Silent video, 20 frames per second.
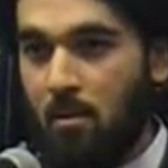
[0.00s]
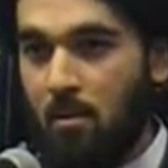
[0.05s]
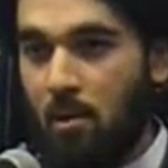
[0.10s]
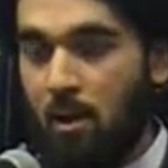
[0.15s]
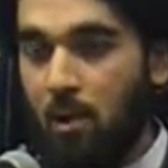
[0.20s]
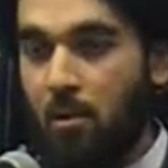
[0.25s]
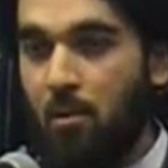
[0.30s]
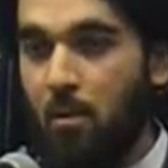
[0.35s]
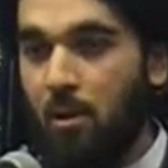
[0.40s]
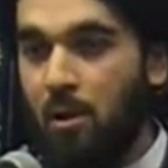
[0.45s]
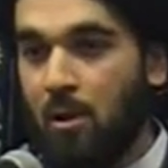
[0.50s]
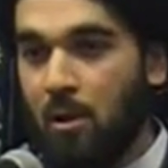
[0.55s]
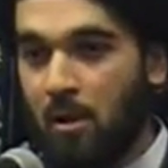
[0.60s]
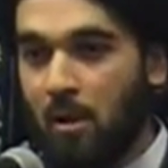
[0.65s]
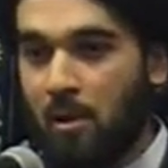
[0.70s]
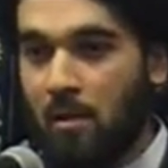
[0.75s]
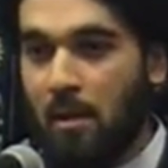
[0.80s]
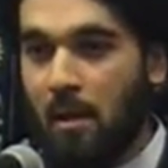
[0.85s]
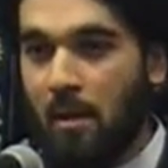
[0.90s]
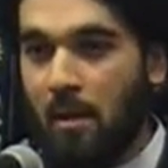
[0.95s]
Our
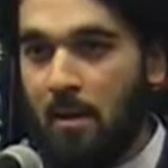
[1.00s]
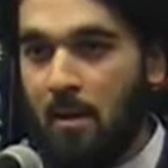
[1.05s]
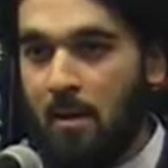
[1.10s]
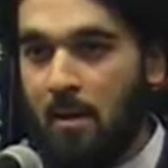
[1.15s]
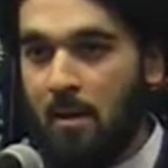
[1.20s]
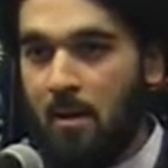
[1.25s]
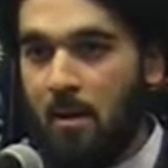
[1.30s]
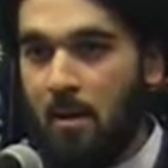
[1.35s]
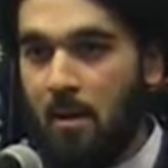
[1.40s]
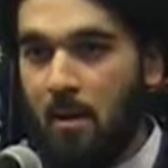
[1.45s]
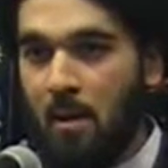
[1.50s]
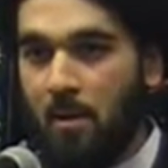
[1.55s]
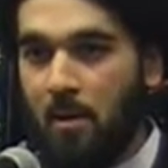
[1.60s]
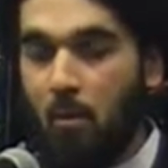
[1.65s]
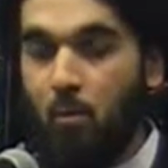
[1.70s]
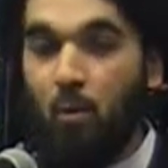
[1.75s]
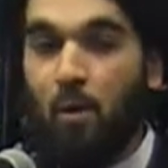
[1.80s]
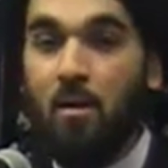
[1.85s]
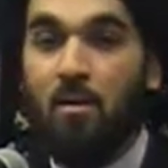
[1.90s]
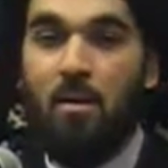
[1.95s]
traditions tell us
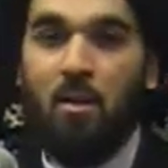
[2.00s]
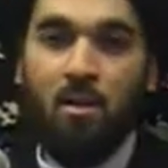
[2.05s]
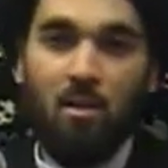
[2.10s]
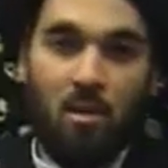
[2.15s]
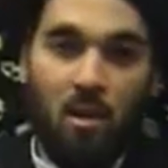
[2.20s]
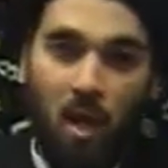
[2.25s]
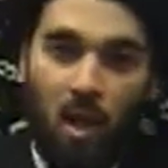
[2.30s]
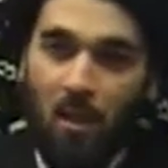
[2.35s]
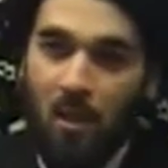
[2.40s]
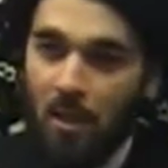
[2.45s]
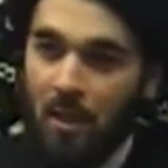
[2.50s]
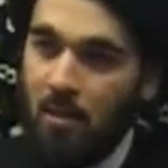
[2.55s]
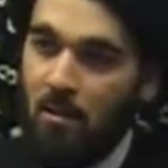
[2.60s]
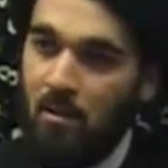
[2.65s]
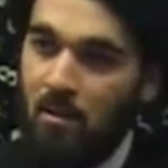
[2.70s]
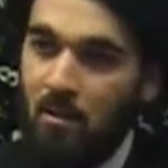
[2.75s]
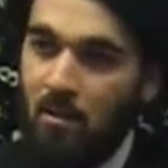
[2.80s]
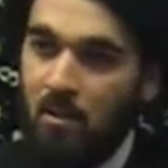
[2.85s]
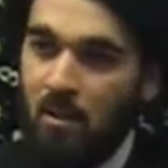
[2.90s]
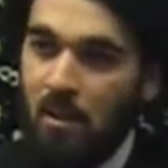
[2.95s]
that we're discouraged
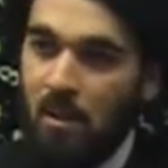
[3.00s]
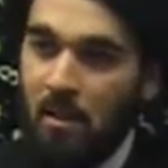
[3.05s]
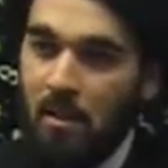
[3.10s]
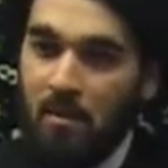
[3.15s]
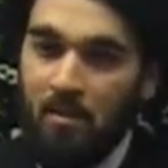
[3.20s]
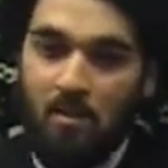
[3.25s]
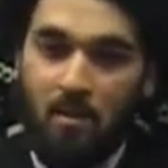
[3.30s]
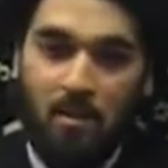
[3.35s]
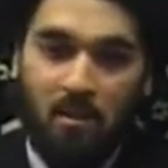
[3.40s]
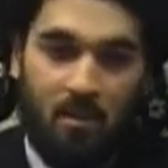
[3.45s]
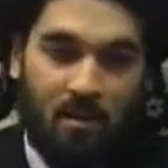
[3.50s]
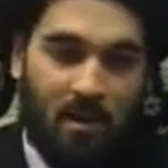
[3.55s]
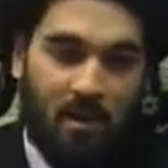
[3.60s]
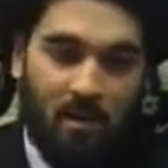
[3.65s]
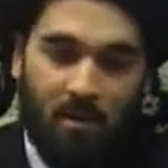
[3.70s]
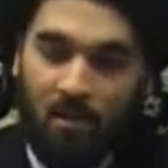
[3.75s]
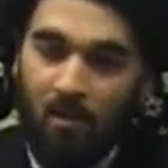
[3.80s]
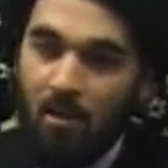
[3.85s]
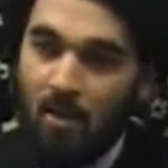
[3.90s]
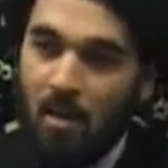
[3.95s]
to
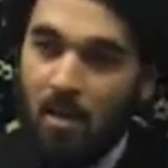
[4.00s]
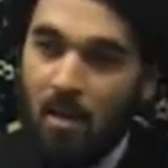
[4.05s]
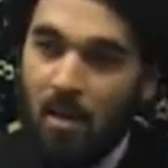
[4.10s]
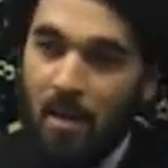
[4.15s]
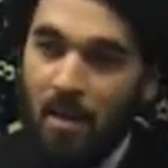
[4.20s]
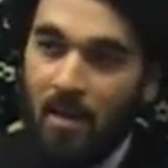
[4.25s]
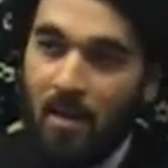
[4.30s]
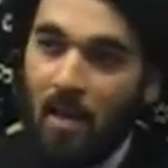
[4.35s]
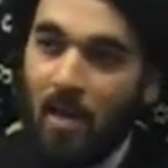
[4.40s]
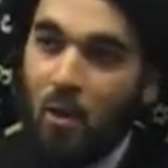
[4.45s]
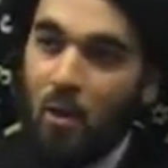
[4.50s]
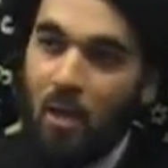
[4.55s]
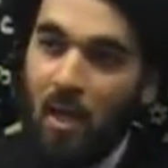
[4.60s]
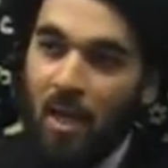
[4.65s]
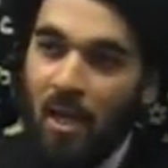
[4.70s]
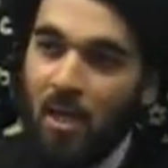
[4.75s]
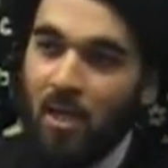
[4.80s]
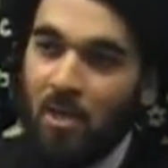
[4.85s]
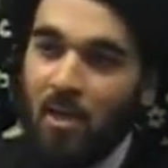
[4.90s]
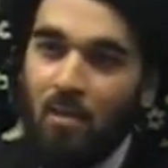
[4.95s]
sit in a
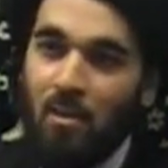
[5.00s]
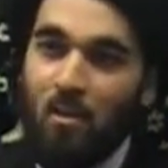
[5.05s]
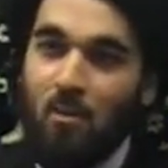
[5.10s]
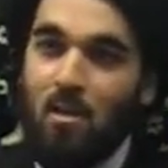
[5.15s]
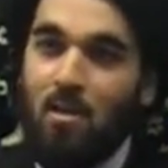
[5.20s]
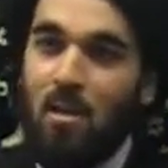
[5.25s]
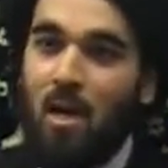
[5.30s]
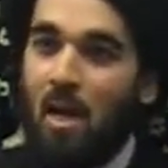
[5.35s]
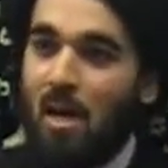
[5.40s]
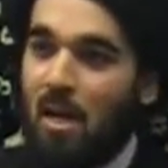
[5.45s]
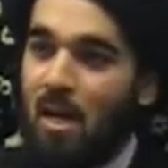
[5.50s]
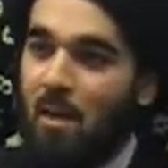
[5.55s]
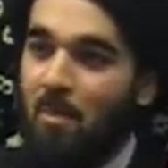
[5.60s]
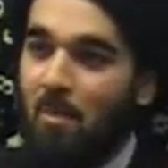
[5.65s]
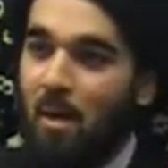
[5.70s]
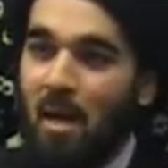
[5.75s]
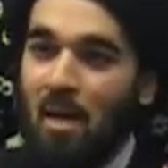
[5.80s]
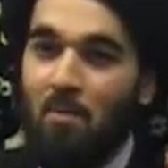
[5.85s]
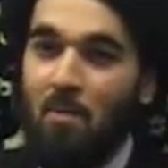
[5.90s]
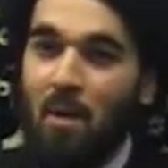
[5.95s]
location that was
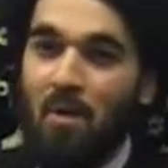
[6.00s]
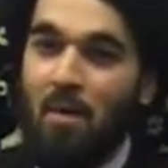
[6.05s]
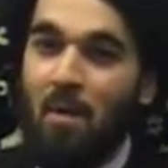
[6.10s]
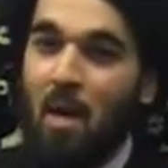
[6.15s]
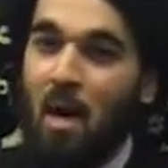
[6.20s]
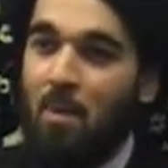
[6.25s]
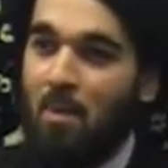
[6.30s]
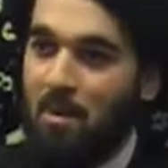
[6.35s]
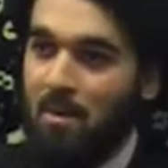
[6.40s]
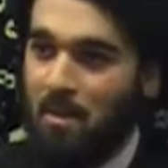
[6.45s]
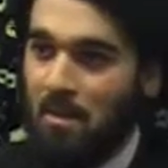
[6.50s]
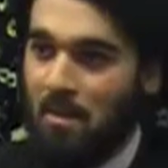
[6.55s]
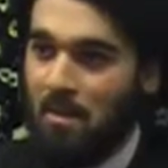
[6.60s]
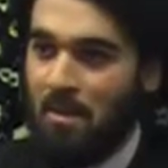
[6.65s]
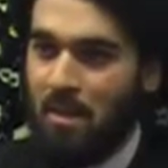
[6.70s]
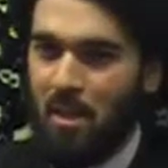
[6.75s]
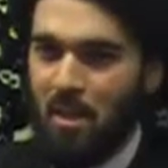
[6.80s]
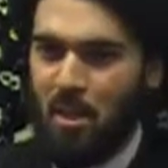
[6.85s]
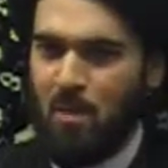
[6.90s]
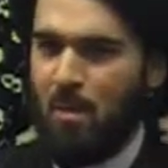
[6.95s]
occupied by the opposite
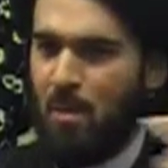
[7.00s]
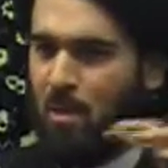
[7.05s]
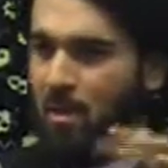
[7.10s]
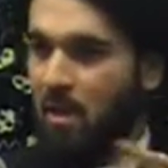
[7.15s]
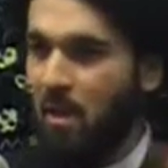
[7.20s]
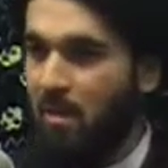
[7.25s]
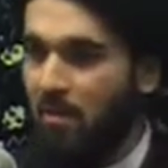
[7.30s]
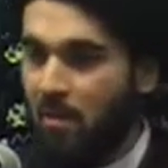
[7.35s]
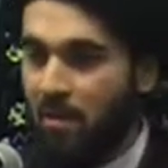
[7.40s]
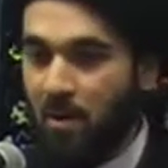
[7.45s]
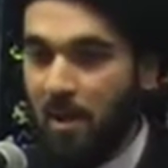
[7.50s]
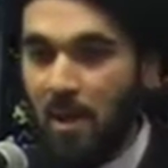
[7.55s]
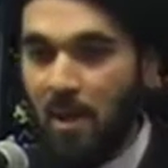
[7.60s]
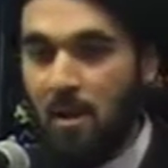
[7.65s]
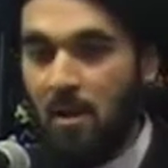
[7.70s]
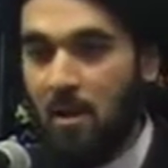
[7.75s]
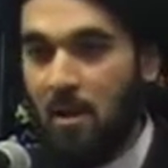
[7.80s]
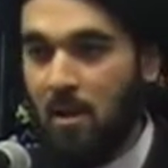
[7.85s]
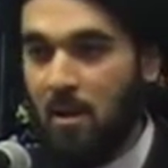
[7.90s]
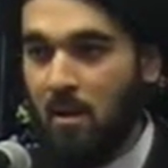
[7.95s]
sex, especially if they're
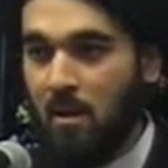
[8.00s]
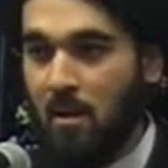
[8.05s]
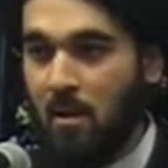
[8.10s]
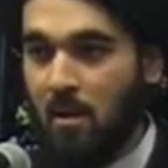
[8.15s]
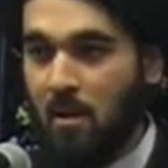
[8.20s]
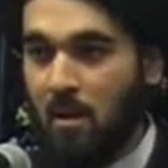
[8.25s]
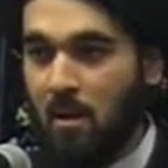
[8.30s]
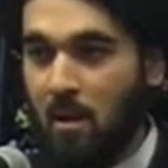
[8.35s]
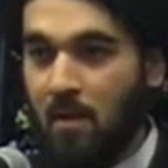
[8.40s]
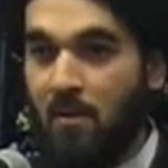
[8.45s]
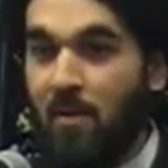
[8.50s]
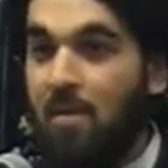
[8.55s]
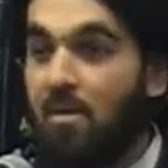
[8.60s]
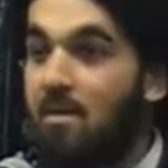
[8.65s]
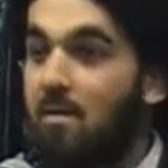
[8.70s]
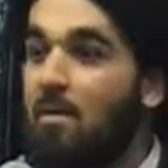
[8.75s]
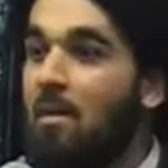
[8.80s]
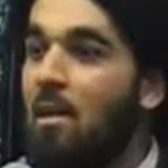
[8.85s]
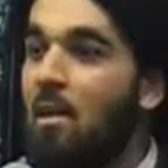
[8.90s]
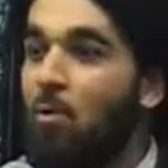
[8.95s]
young, if it's
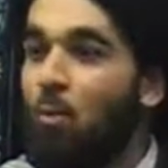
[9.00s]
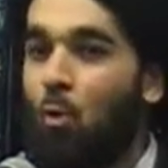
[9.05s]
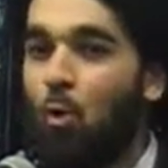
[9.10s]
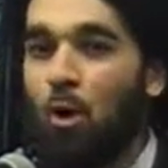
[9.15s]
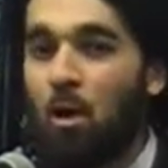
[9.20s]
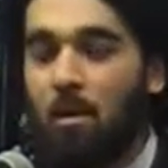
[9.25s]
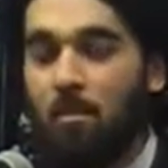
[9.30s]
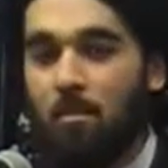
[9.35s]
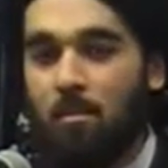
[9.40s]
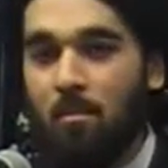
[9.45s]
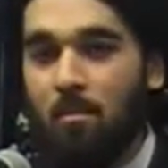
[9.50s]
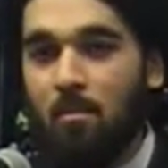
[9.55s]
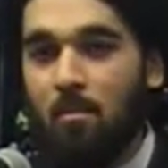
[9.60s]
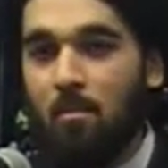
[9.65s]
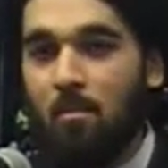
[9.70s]
still warm.